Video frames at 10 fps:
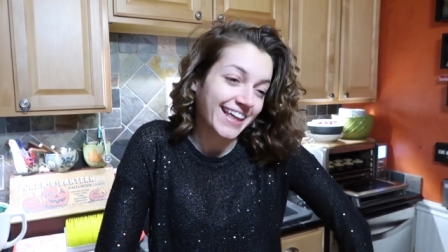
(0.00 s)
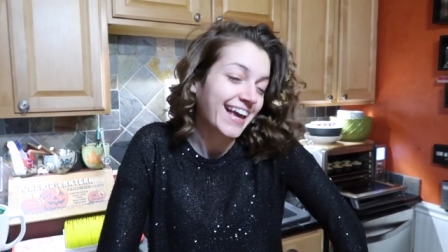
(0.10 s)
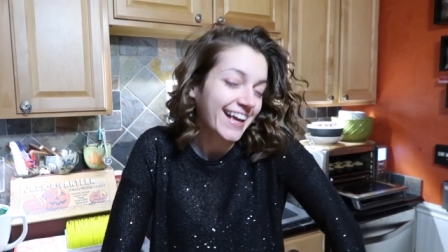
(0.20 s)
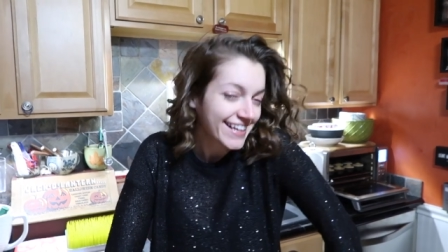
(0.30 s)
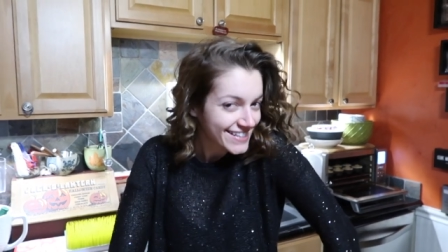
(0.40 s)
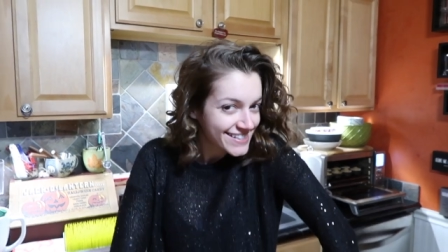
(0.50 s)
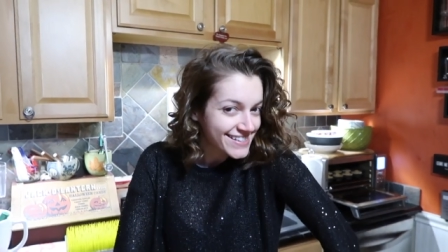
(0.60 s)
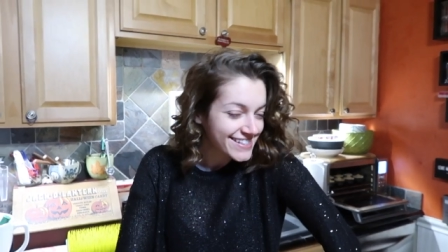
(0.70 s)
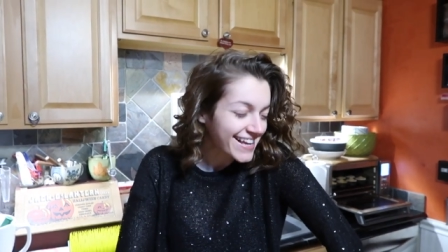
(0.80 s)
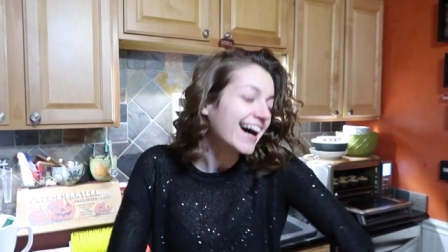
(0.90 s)
Thanks.
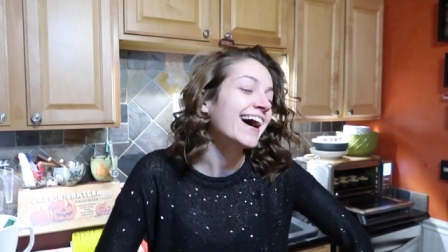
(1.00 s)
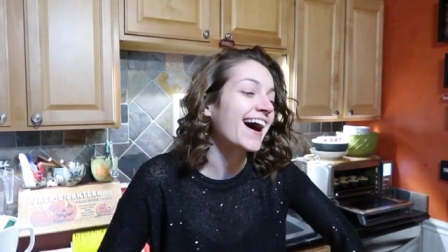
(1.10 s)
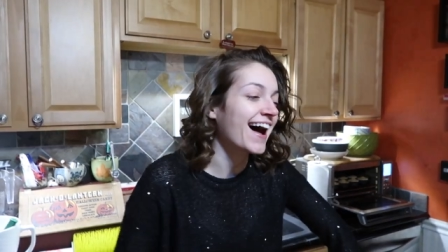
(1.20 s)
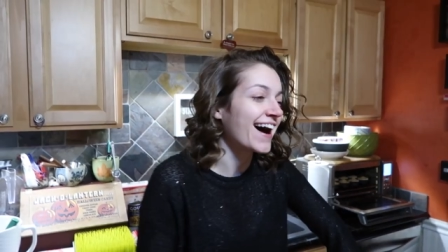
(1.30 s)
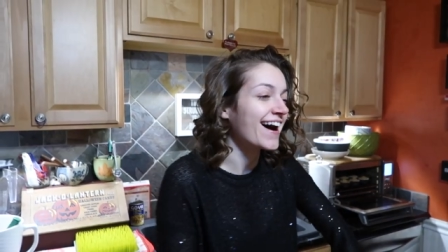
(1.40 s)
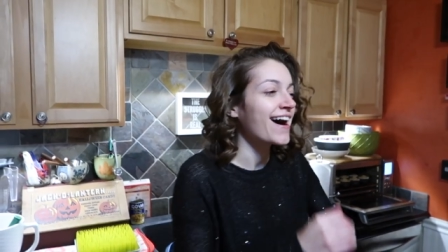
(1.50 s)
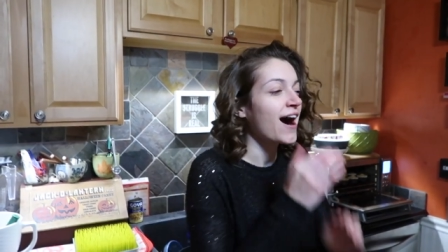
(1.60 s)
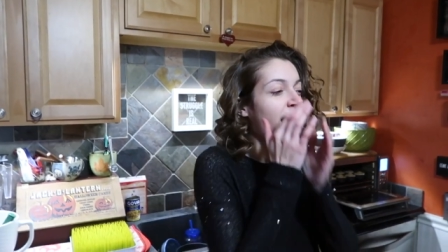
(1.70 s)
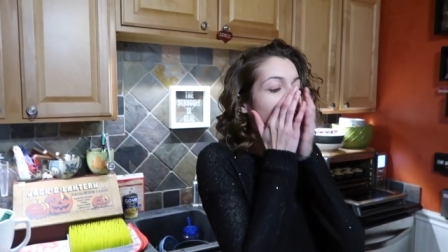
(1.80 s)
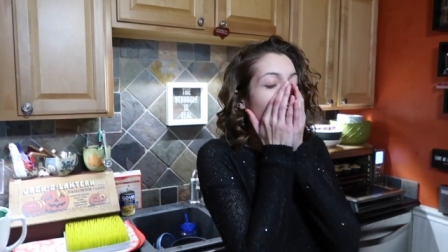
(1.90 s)
It's her
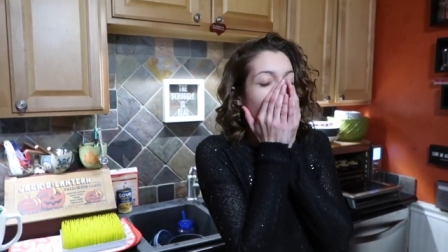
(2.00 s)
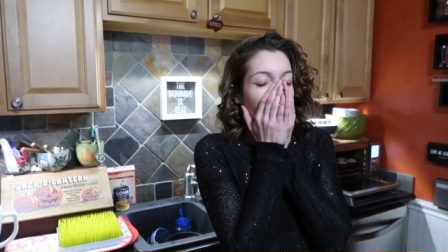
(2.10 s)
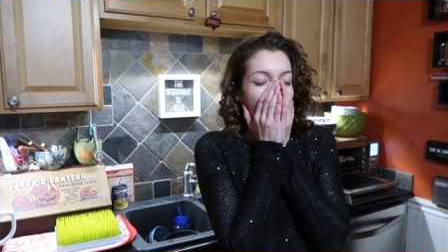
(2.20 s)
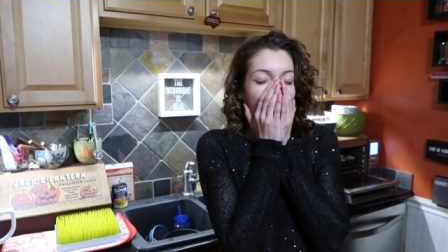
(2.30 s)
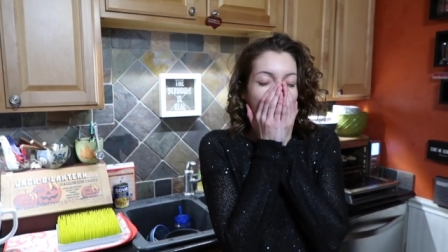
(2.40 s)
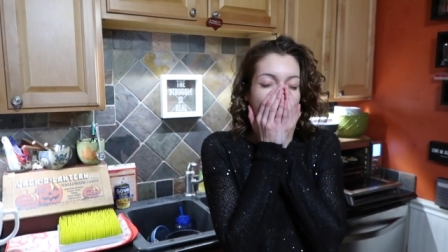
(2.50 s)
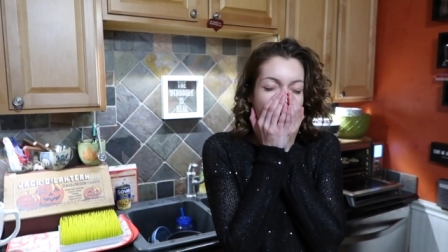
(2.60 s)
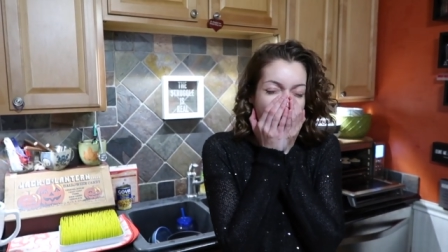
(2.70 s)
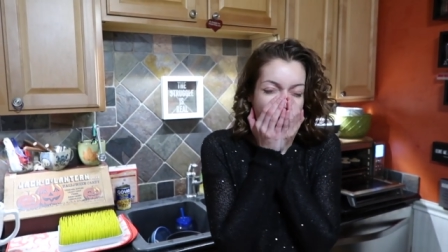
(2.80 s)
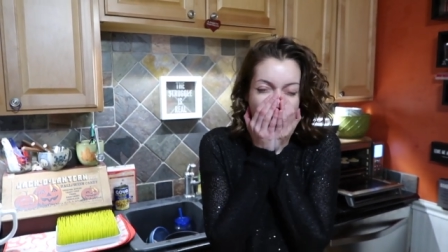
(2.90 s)
birthday.
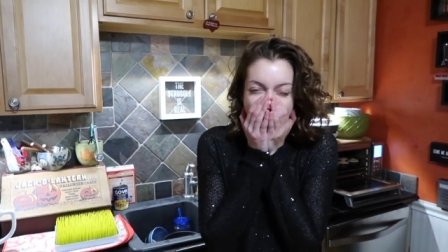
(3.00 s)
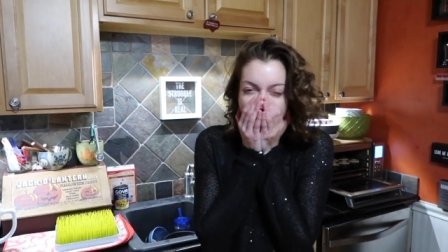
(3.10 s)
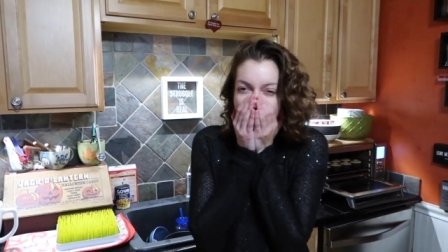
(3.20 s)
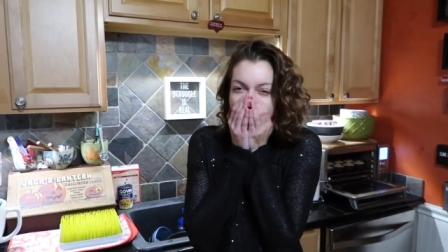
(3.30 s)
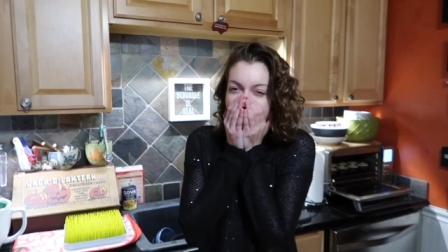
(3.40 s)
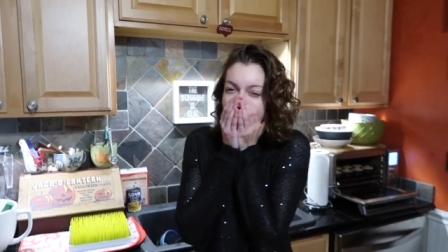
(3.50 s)
It's birthday